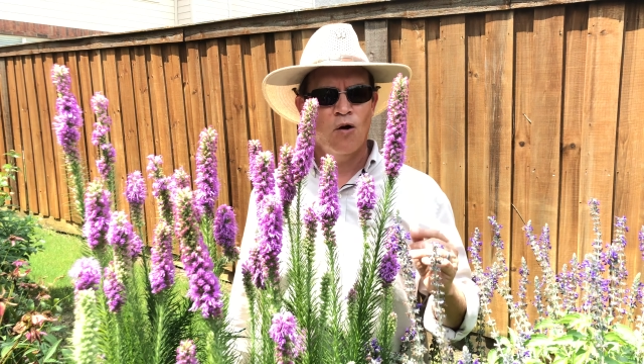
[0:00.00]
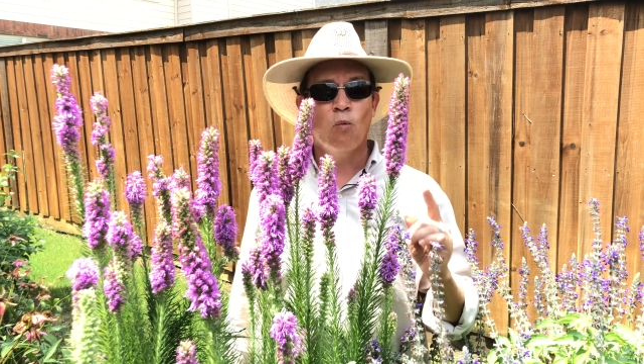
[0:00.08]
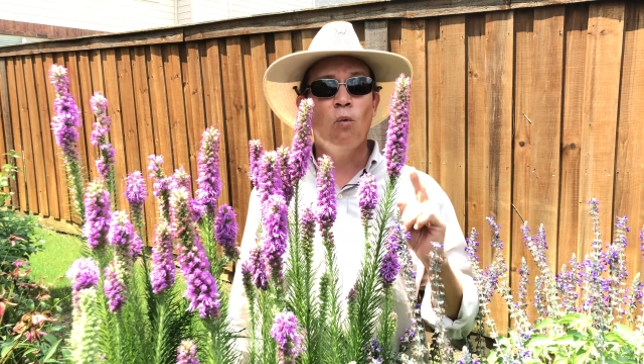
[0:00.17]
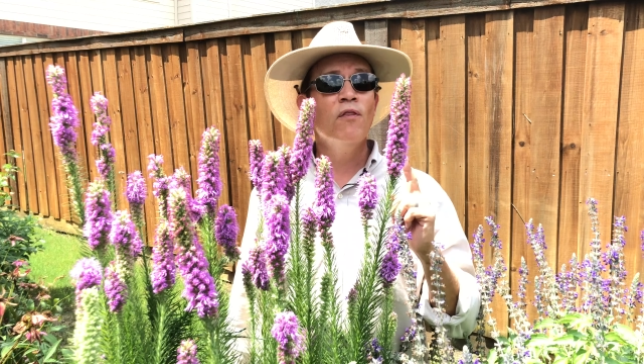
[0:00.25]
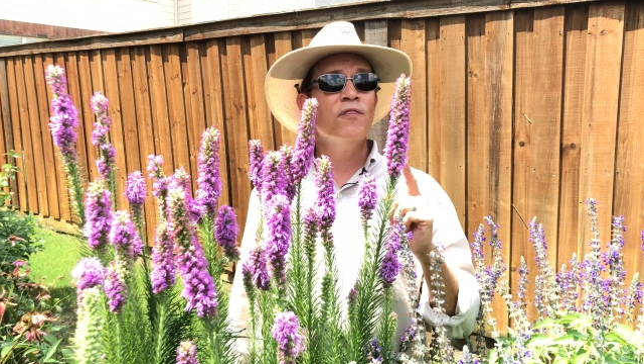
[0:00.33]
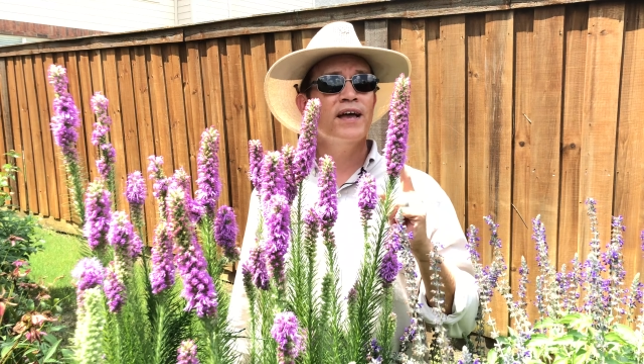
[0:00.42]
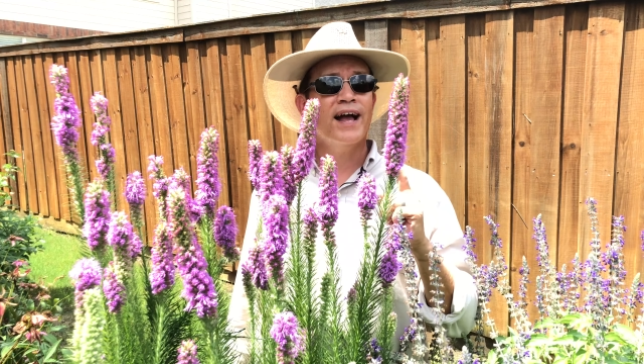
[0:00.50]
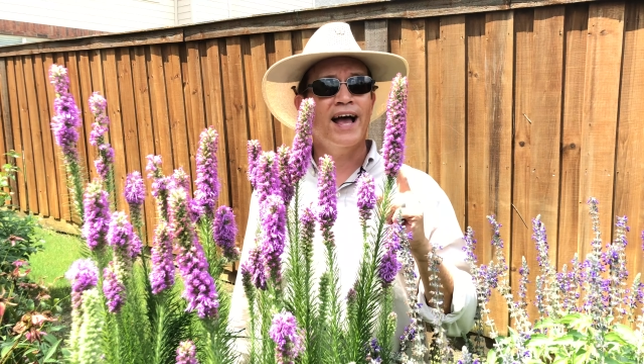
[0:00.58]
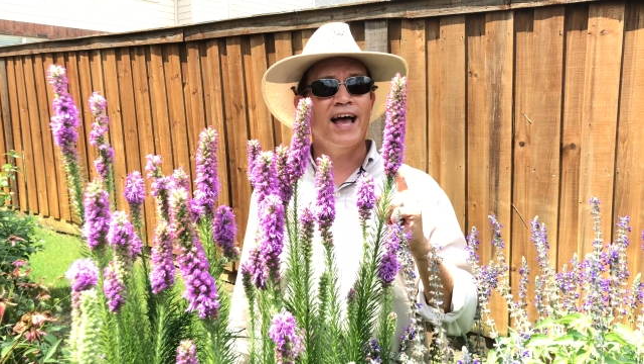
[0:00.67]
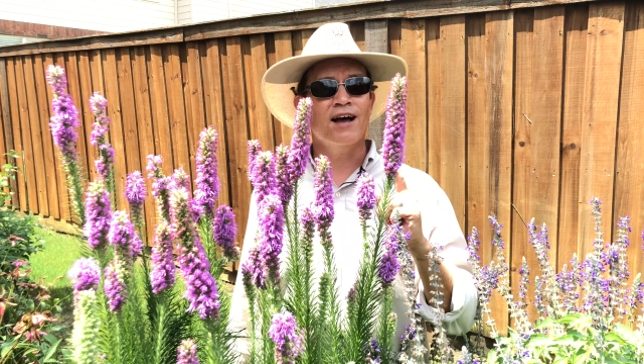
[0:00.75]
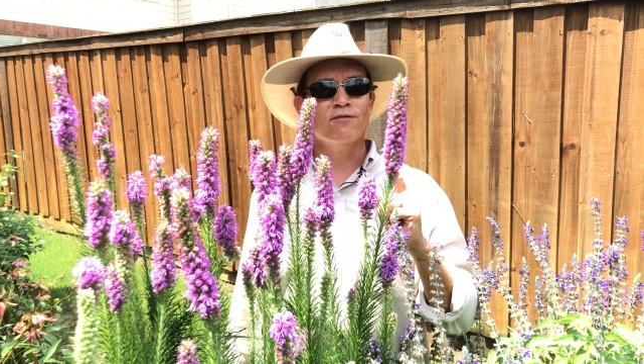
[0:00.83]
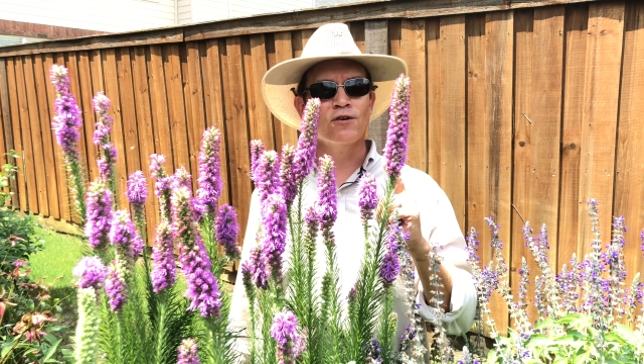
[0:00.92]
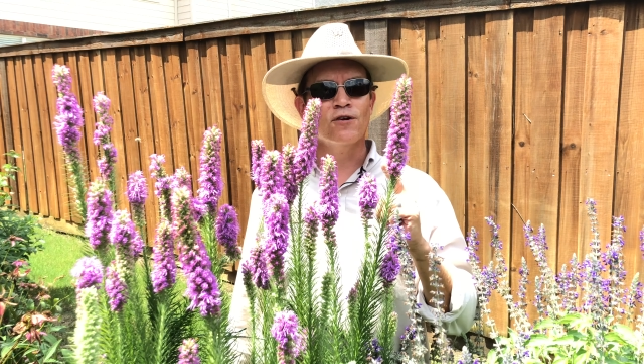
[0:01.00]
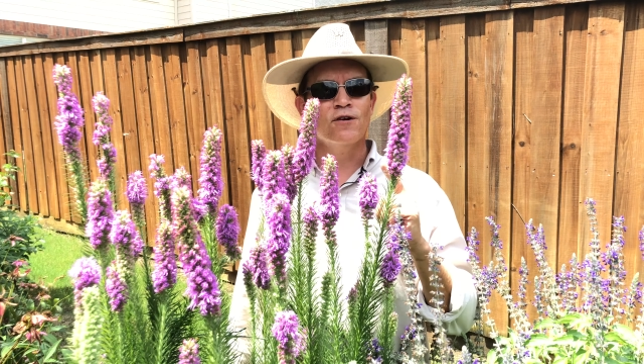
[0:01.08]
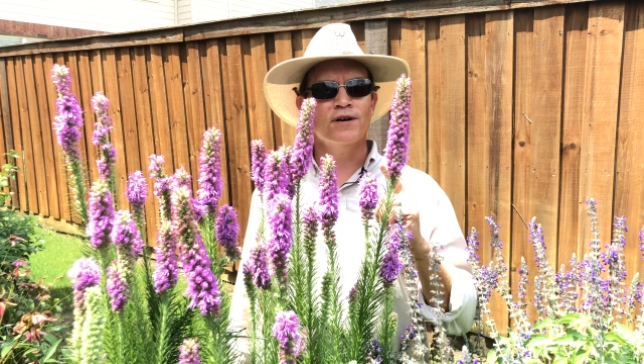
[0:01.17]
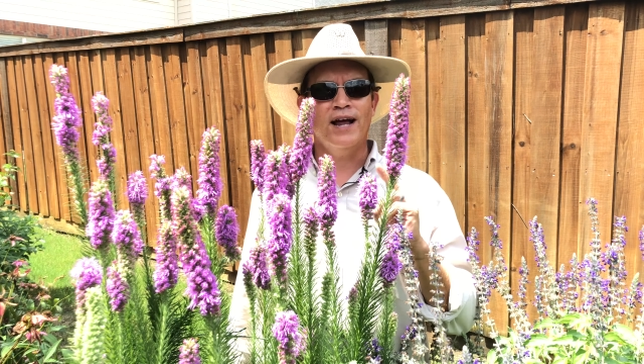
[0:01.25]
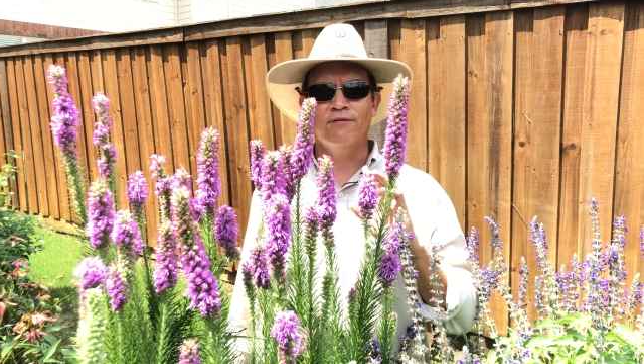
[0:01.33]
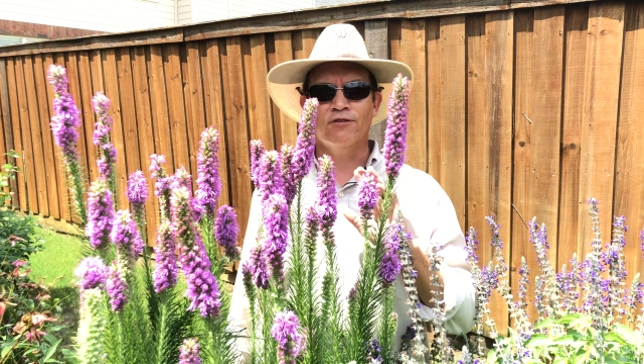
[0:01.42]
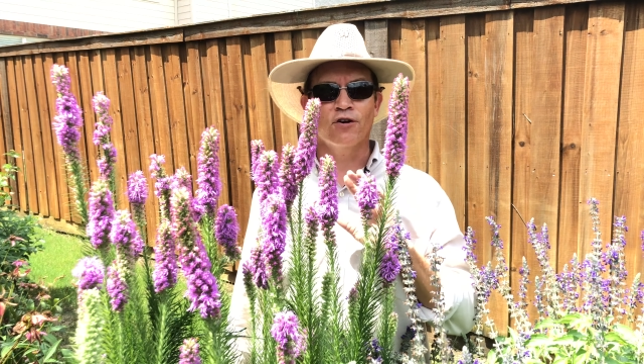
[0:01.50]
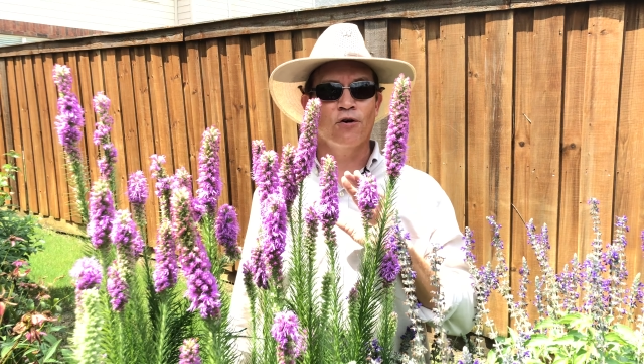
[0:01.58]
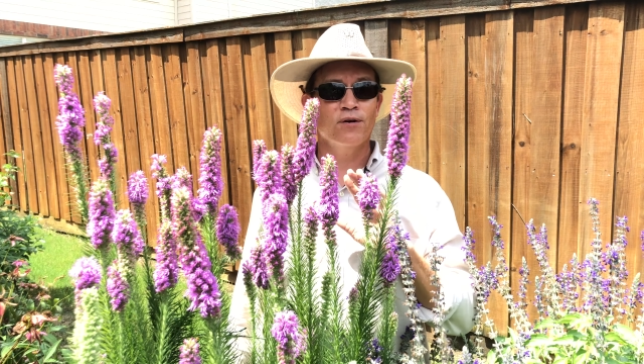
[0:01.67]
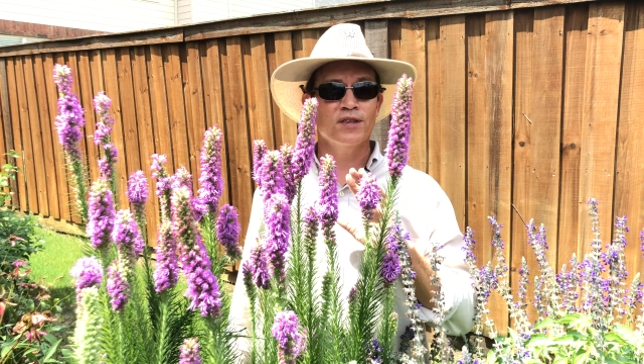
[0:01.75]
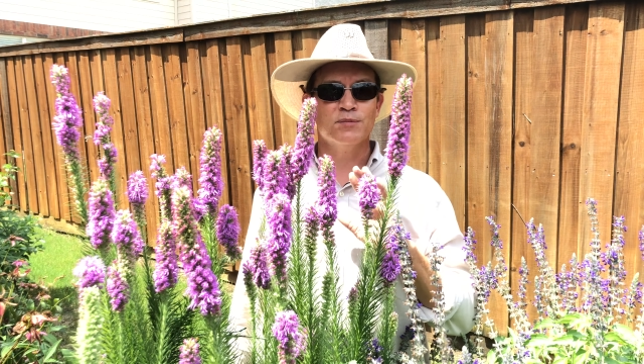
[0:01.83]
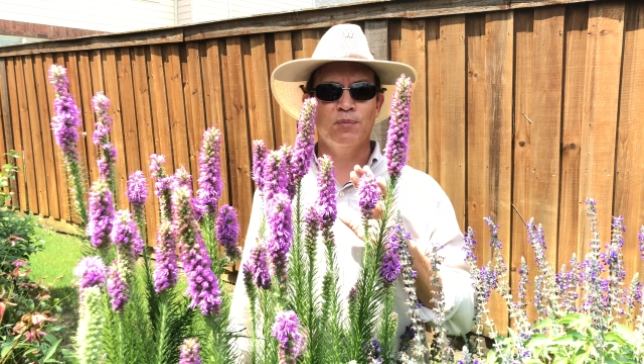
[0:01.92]
One thing I have learned after
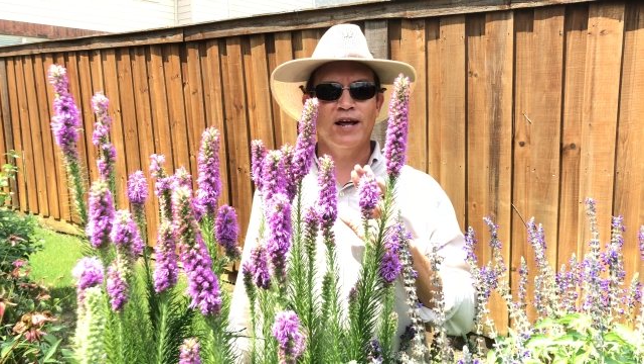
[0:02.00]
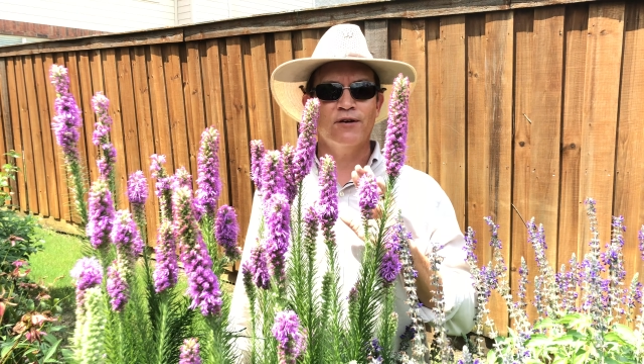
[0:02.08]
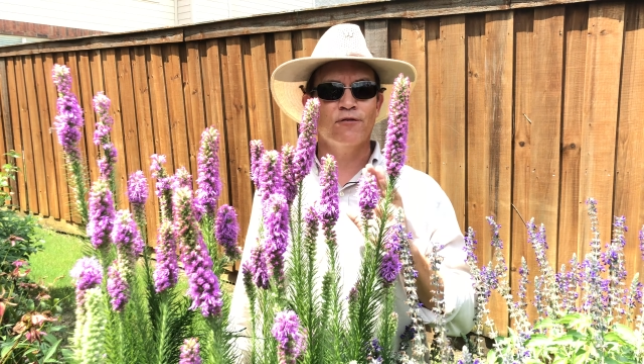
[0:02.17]
growing this plant